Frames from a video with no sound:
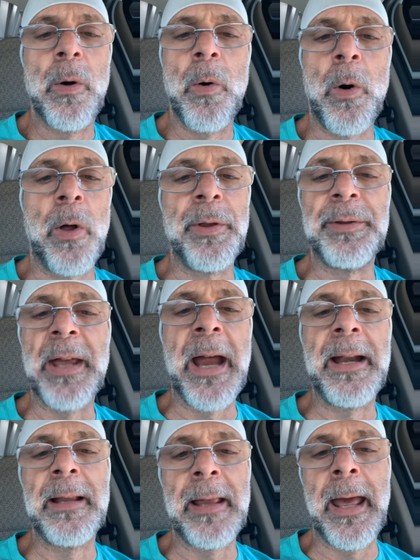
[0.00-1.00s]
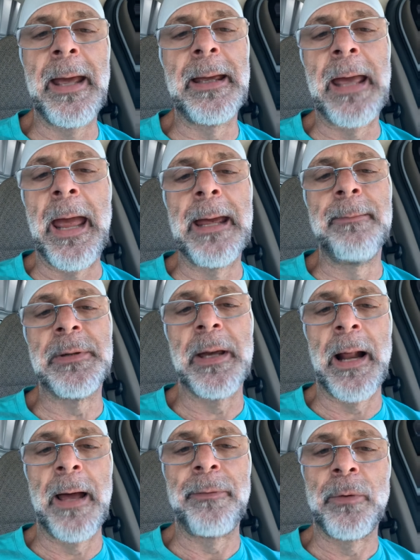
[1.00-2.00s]
all the day-to-day games
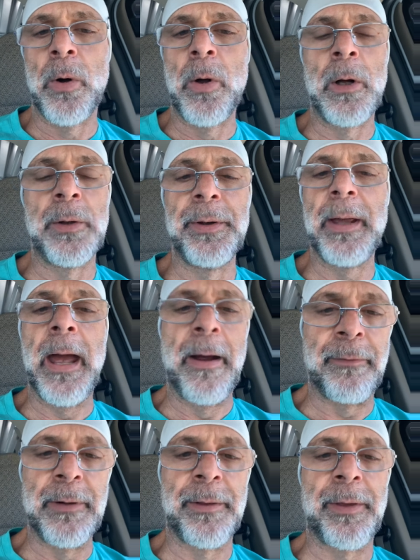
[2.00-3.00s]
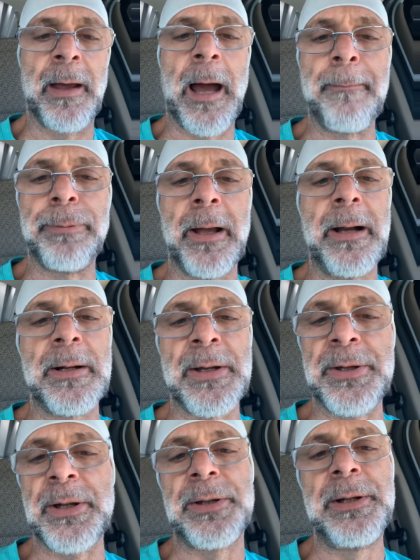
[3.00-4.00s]
that I've called, everything. I play at a
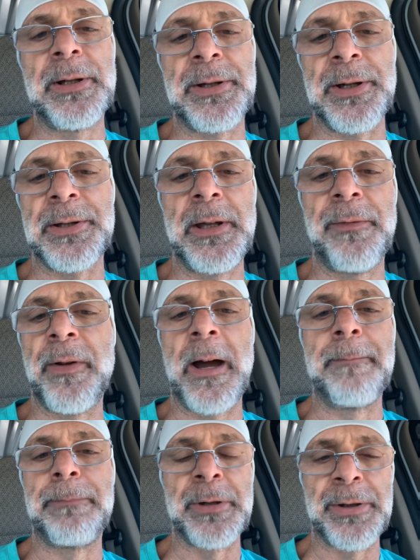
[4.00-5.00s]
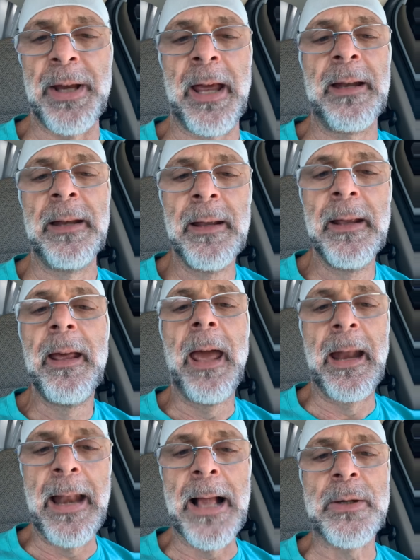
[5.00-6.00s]
60 to 65%,
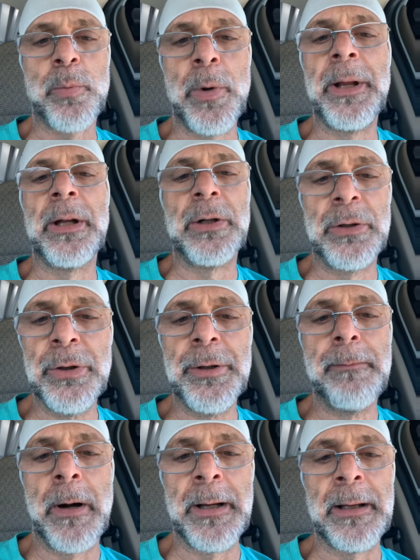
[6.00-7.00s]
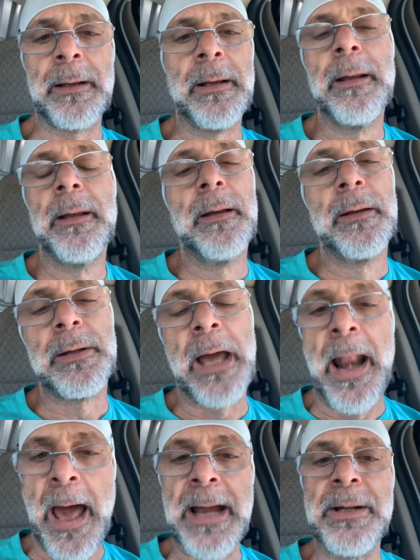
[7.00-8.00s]
and that's winning good money.
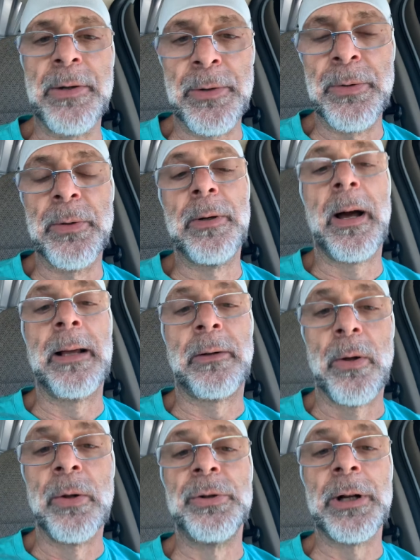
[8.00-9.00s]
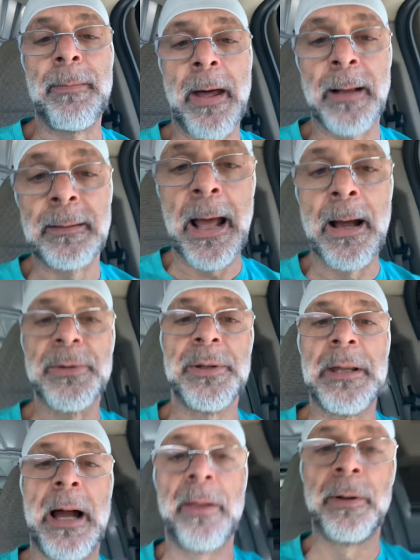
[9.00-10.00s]
And I do. I told you I'm not a
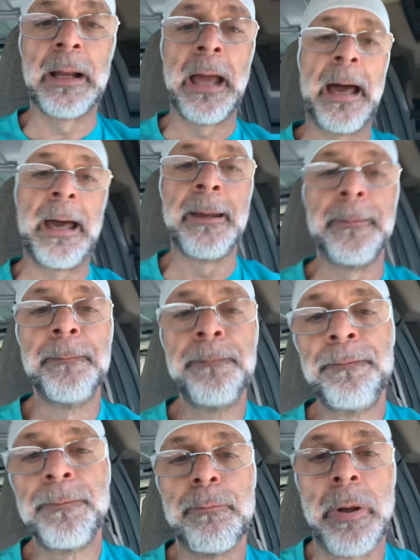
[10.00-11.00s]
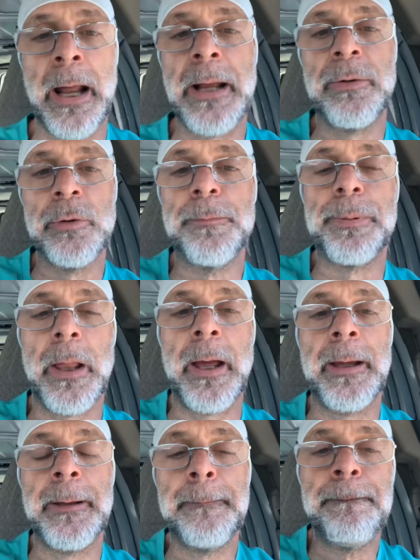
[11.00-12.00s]
$1,000 guy, but I do
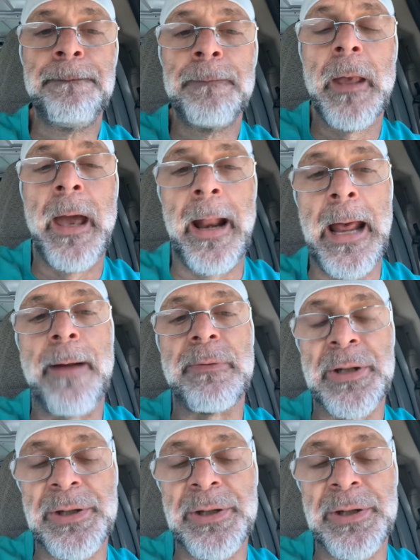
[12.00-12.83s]
play, and I have a